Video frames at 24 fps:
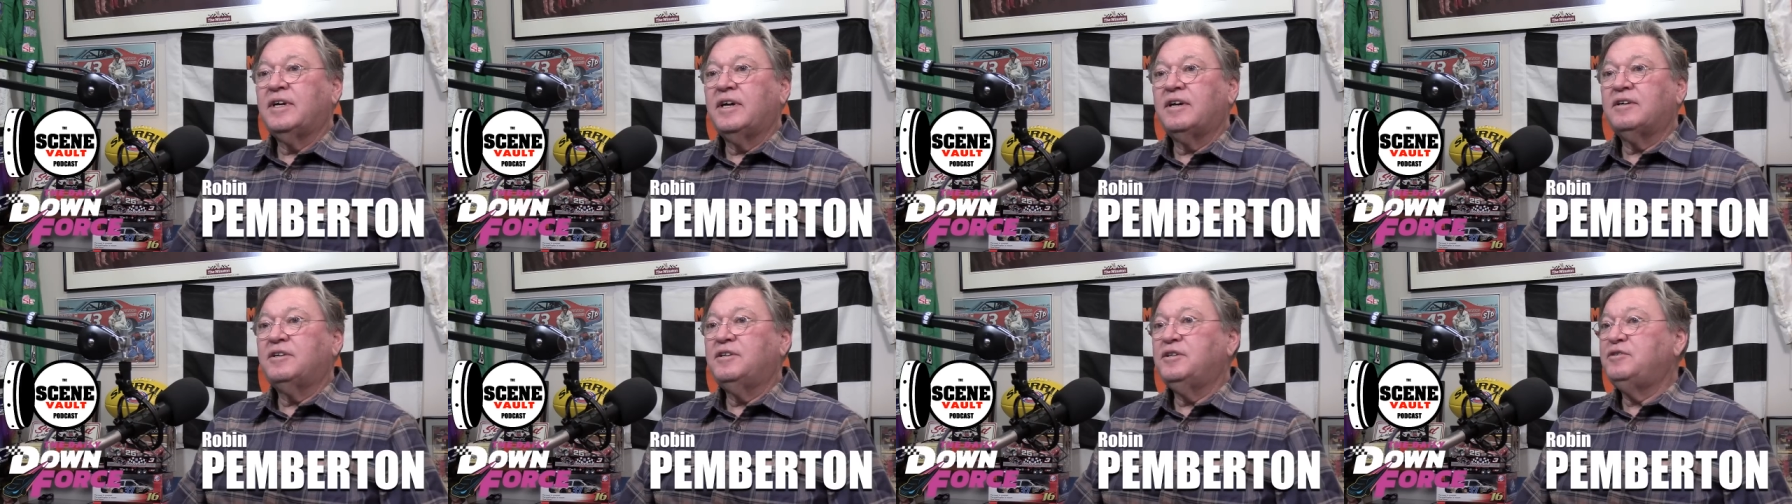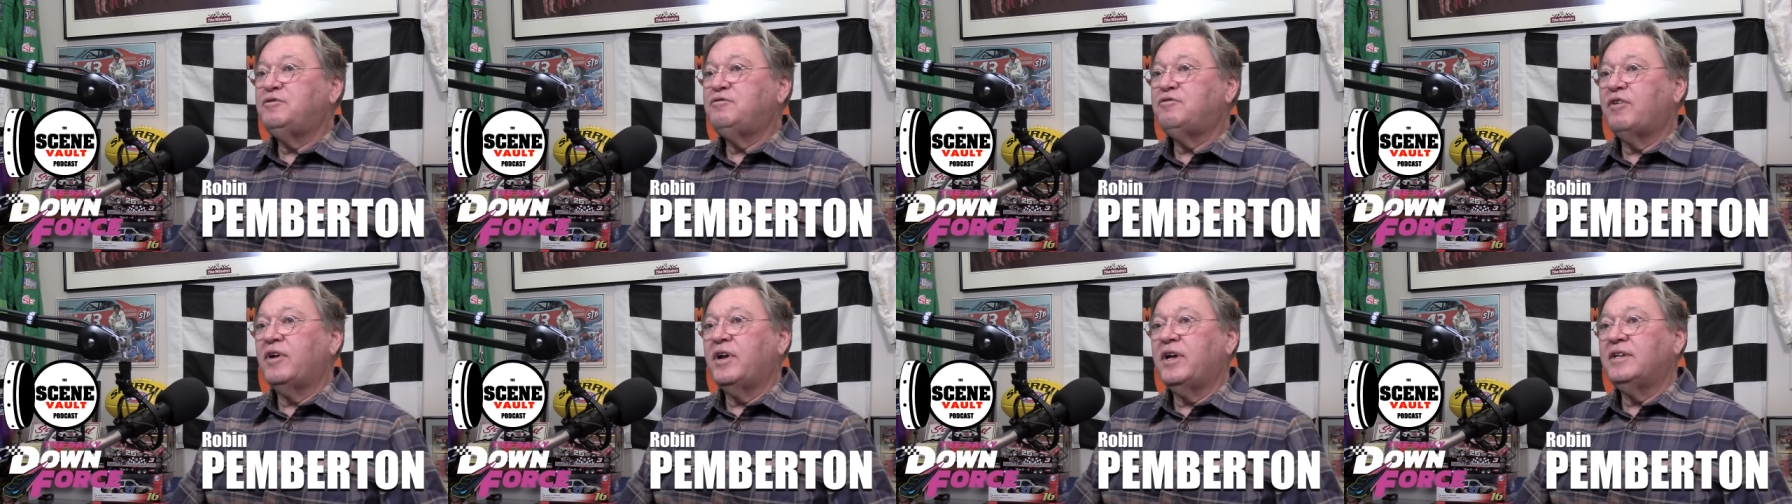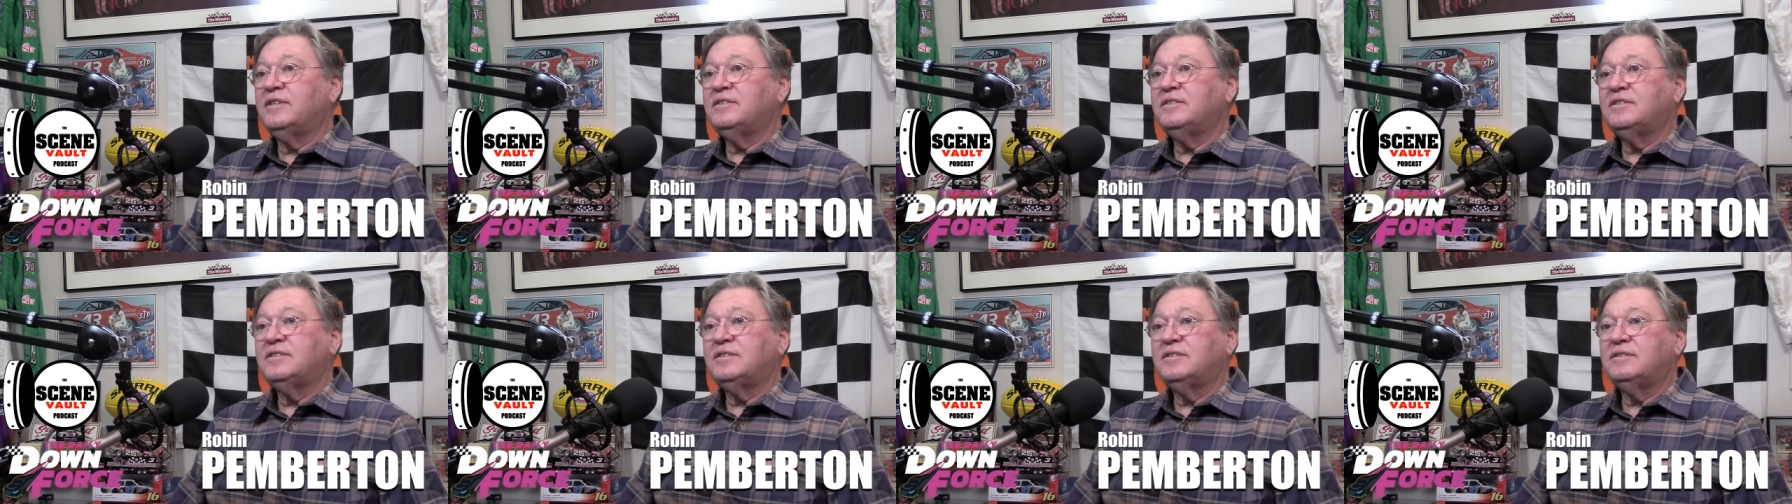Got good
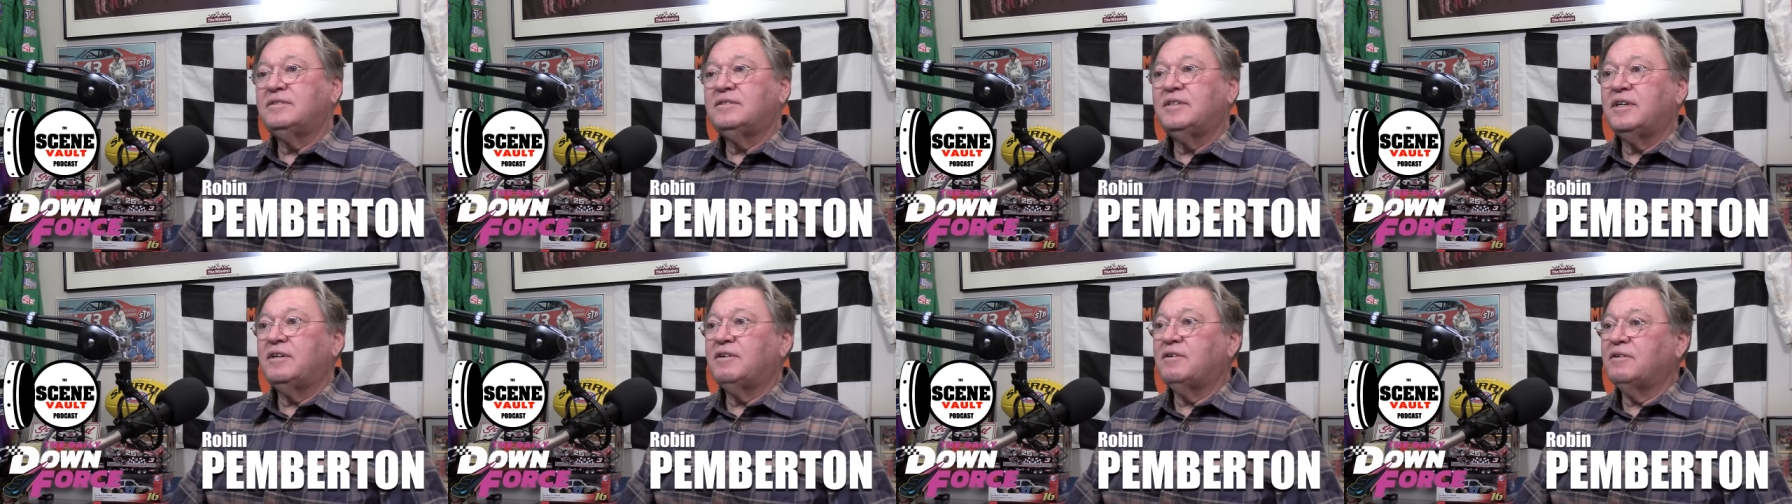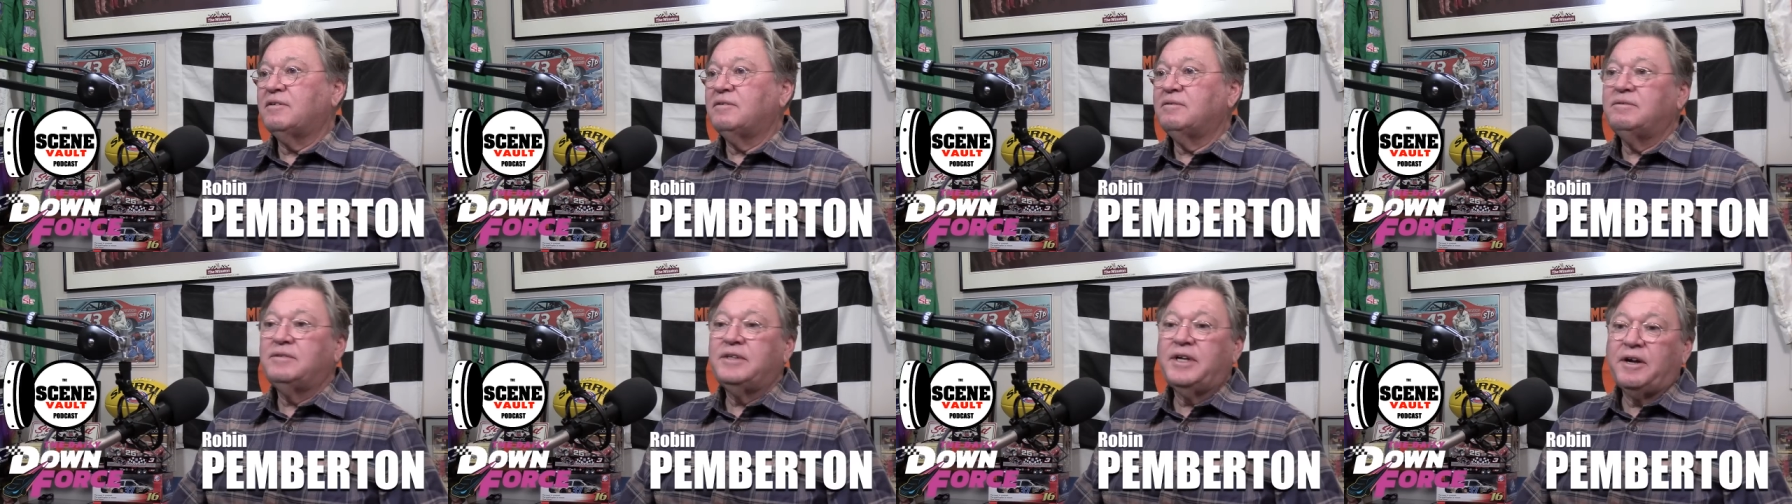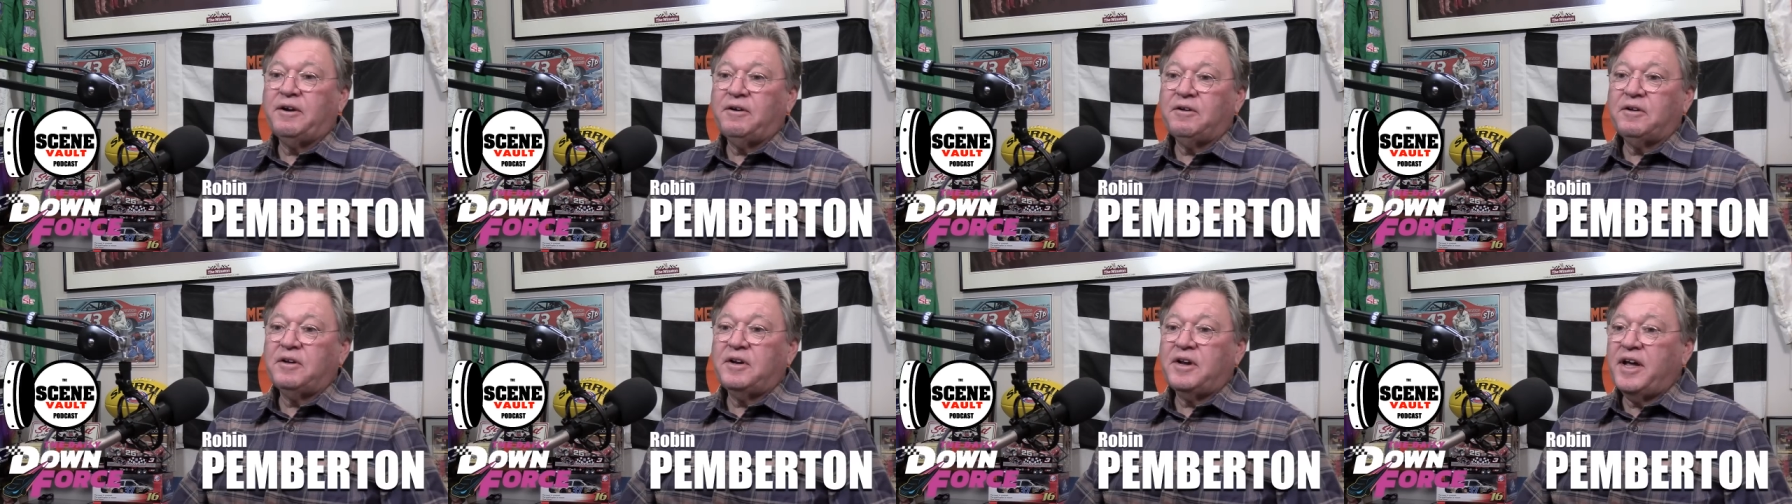friends that are
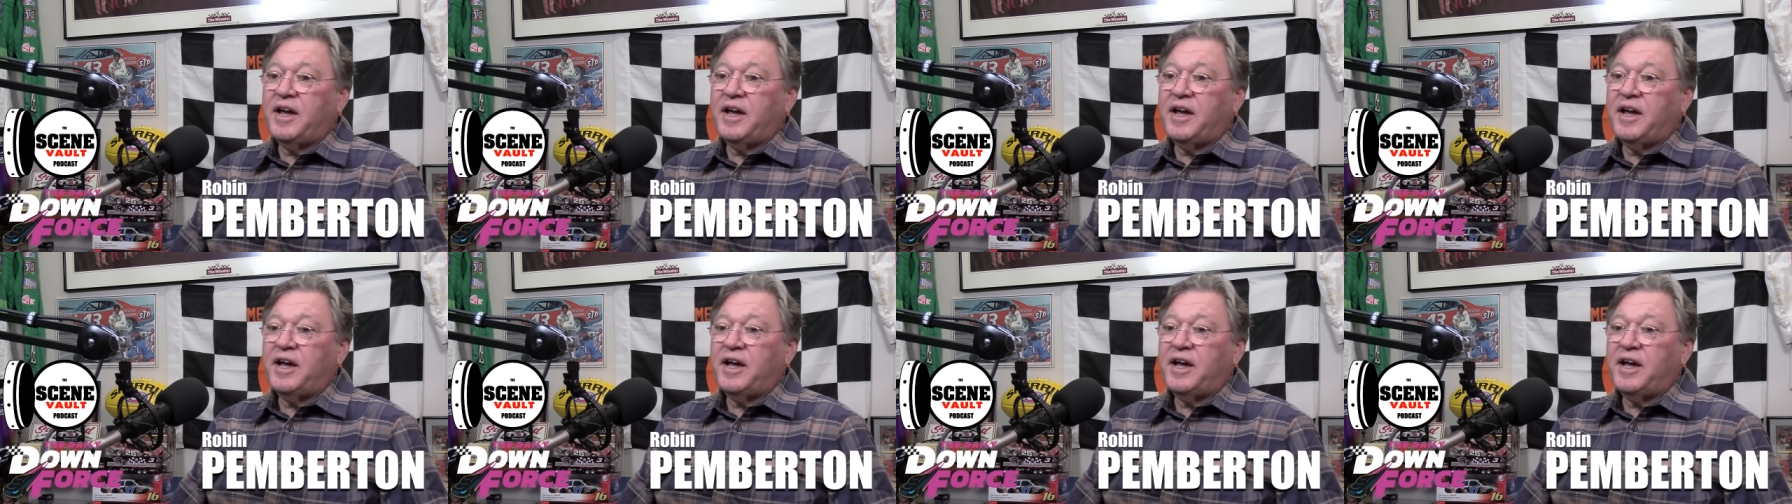here